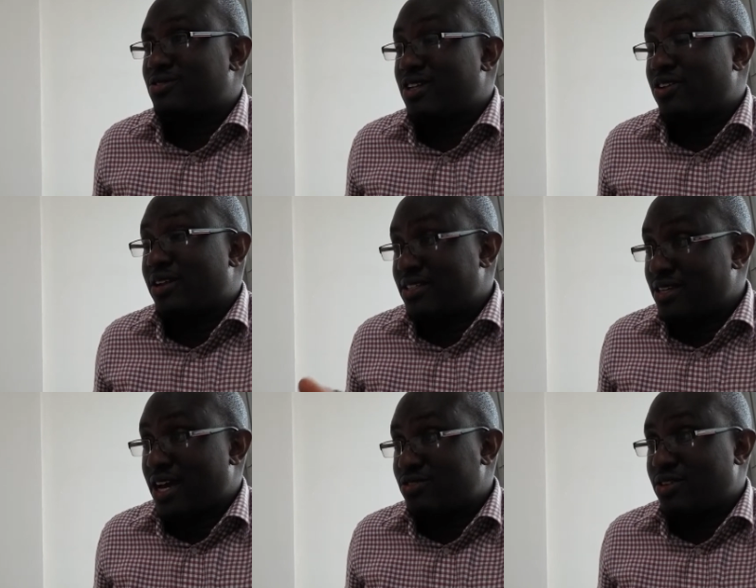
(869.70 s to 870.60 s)
Dandora.
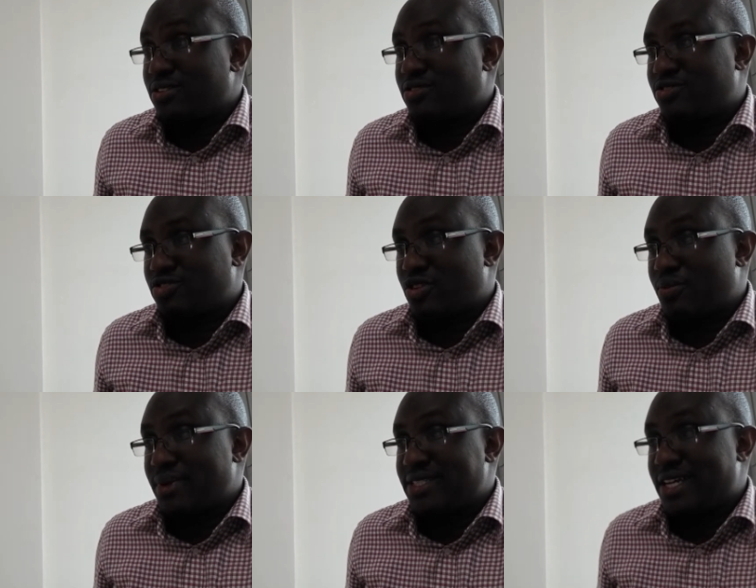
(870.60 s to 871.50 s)
I actually
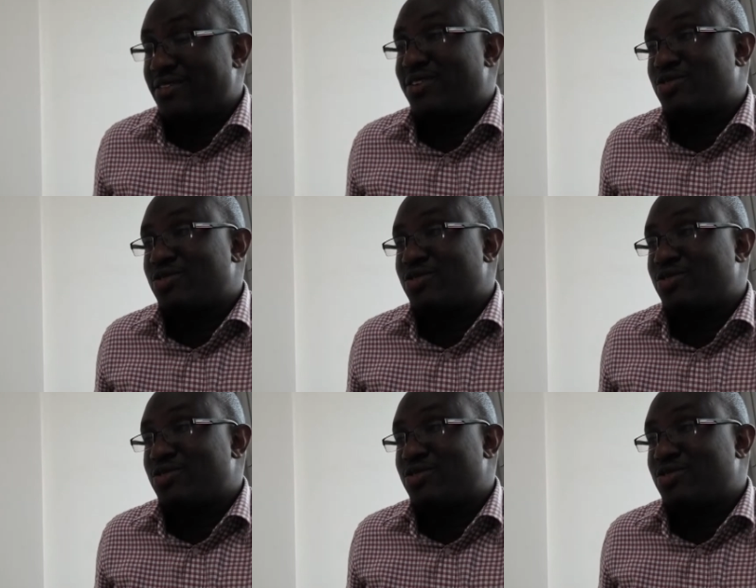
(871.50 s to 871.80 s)
started my journey, went to